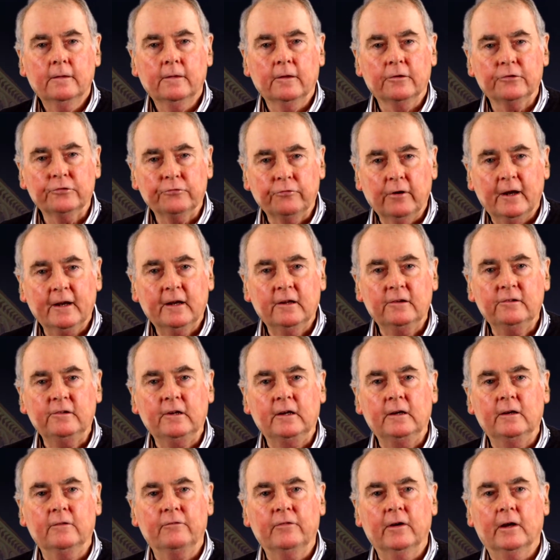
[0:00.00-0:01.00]
The
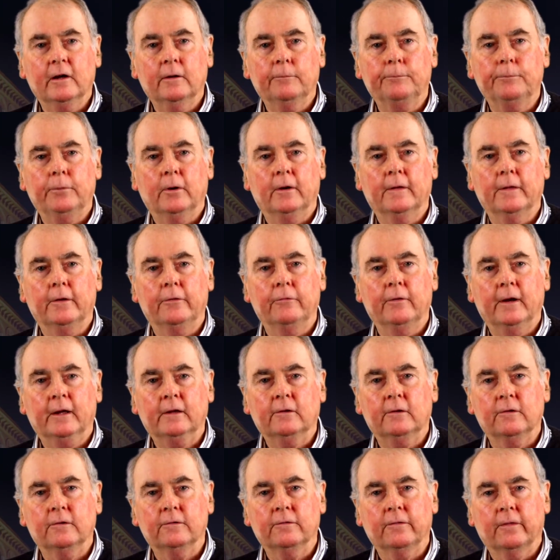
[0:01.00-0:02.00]
strategy developed by the
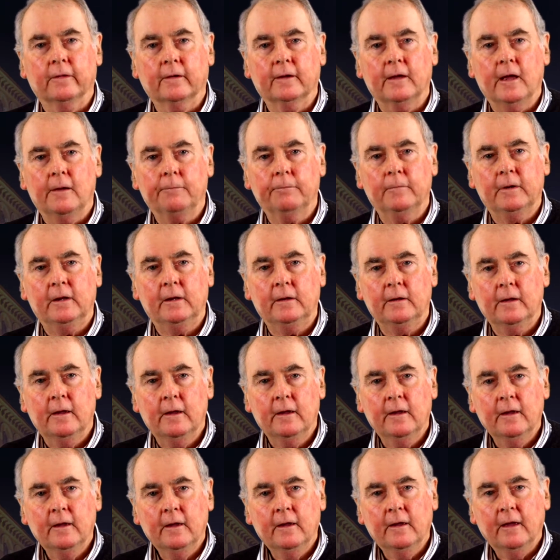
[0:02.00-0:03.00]
directors of the company
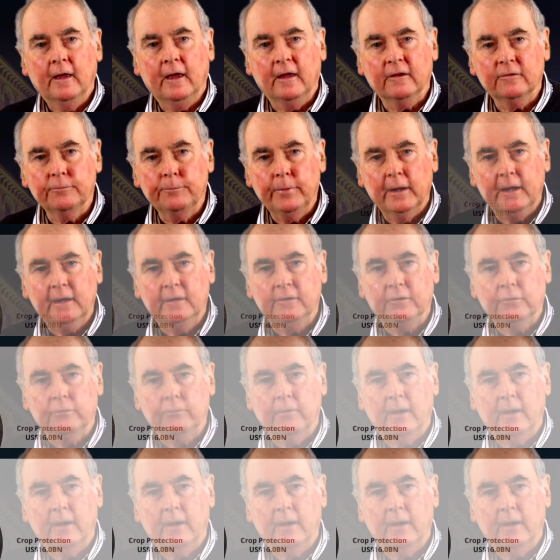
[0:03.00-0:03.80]
has been to